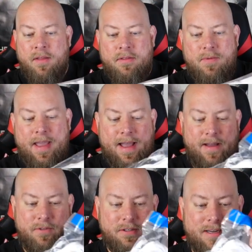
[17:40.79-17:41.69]
Then we
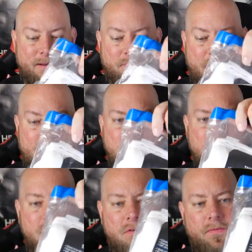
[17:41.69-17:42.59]
have, looks like a brand
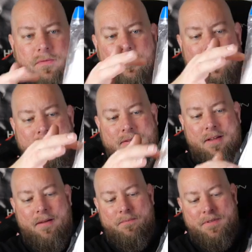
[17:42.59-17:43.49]
new,
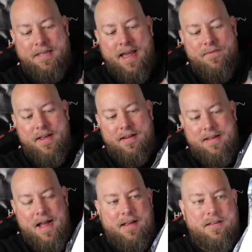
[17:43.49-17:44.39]
the side of it
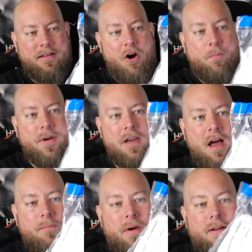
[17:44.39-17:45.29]
got opened
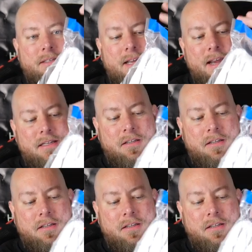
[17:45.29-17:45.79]
up, but a size